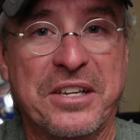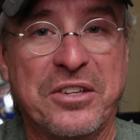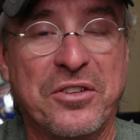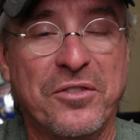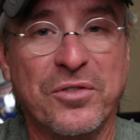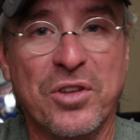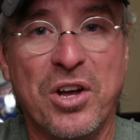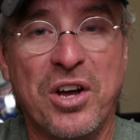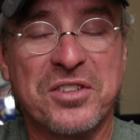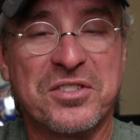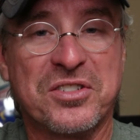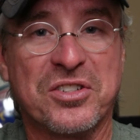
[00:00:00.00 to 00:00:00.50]
You've
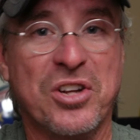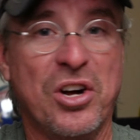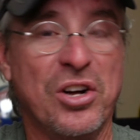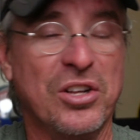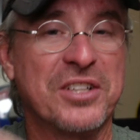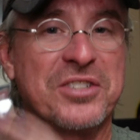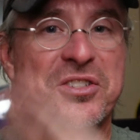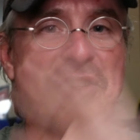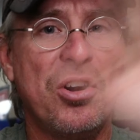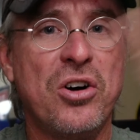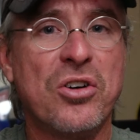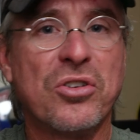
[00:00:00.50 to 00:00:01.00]
lost it all.
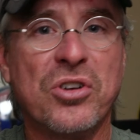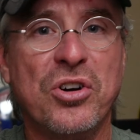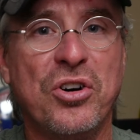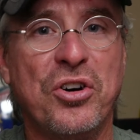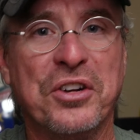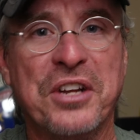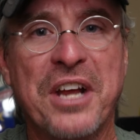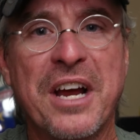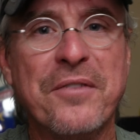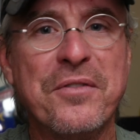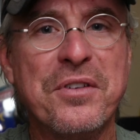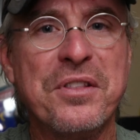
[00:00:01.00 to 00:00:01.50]
It's all
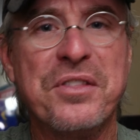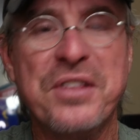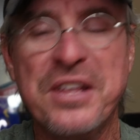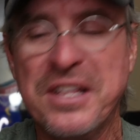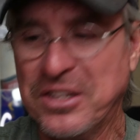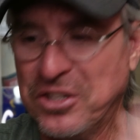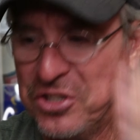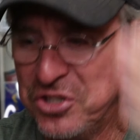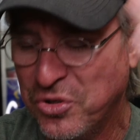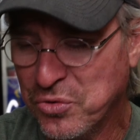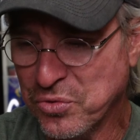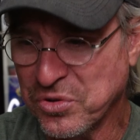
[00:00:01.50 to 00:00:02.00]
gone. Everything
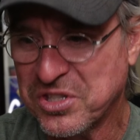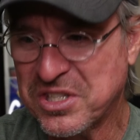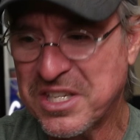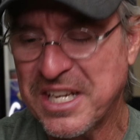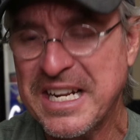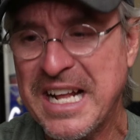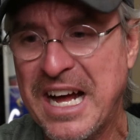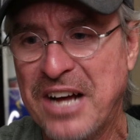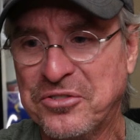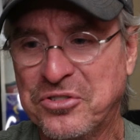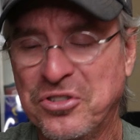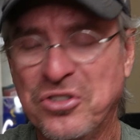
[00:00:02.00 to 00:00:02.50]
that you were set
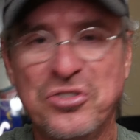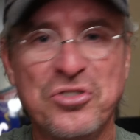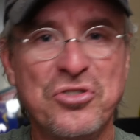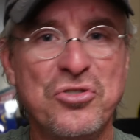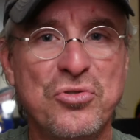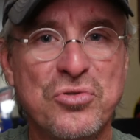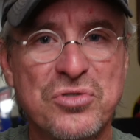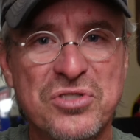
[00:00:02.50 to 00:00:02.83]
out to do,